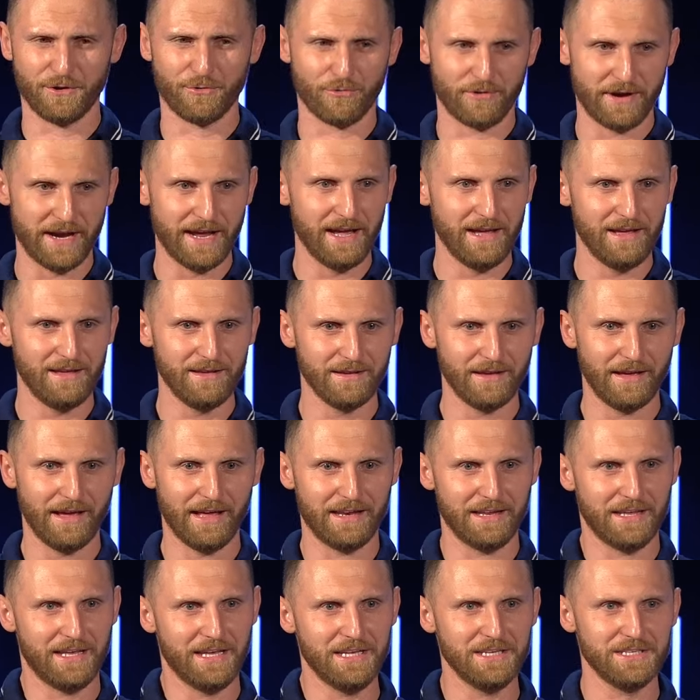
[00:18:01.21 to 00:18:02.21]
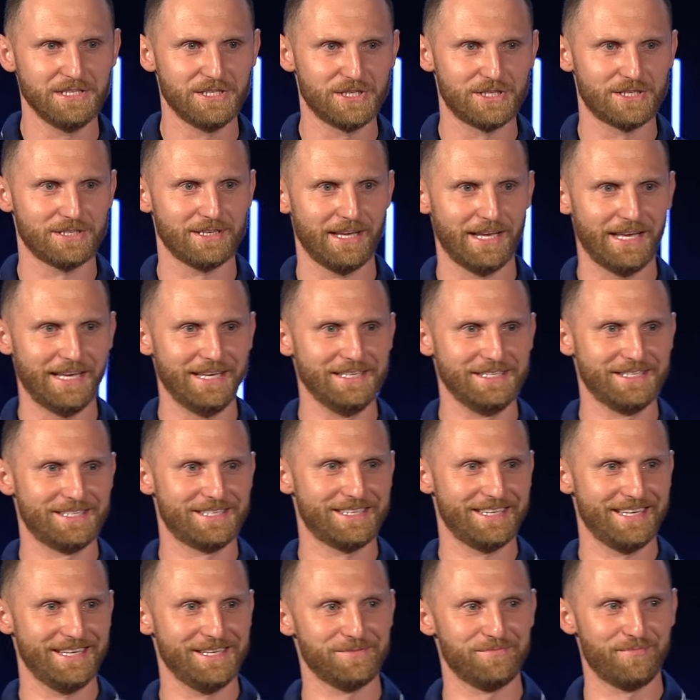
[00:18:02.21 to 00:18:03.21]
the gray, and
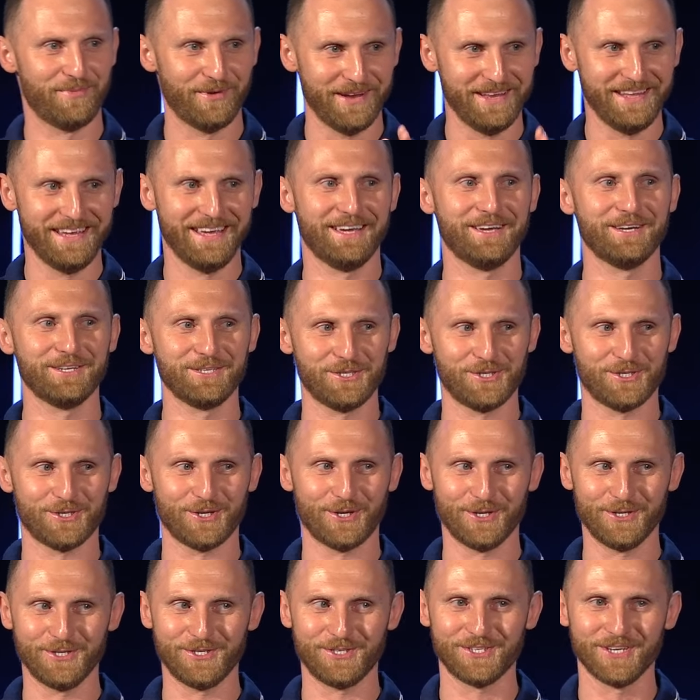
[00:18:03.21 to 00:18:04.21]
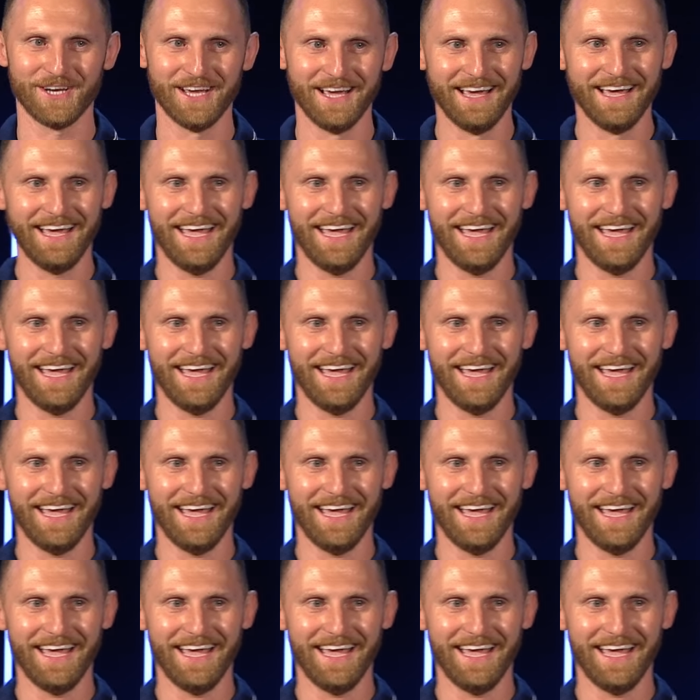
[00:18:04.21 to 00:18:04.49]
he's bringing His church